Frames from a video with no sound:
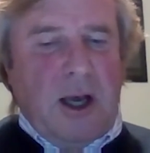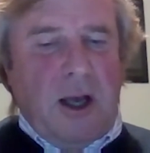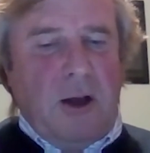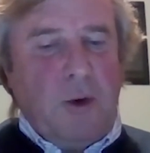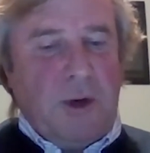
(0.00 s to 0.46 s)

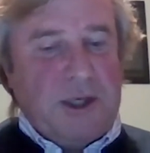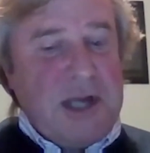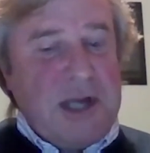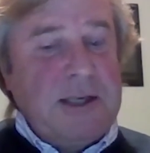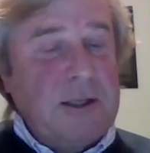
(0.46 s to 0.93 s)
who
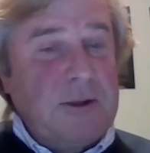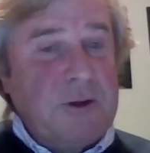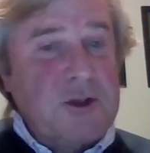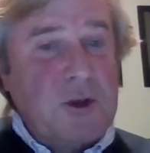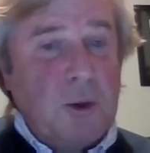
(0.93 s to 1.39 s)
attended the
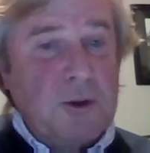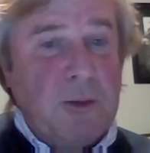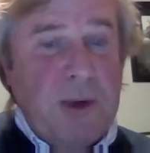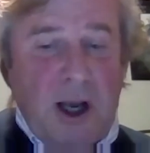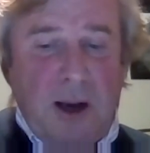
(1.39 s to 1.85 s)
school to
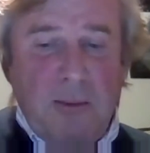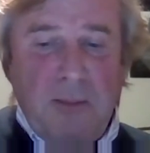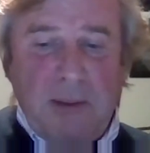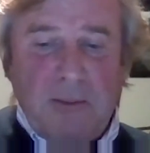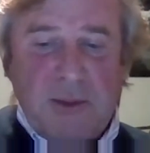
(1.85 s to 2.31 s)
become
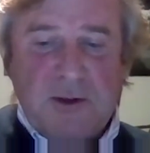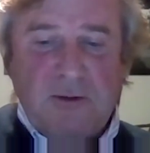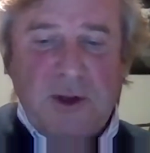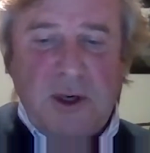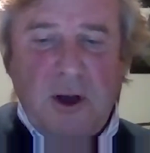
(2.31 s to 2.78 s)
members of
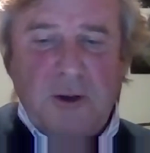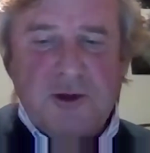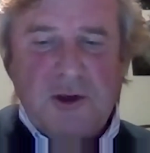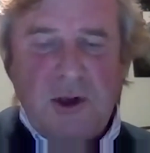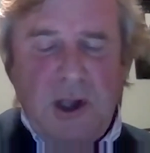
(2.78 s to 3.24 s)
the
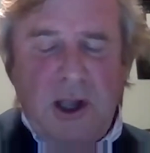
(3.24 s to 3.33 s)
lodge.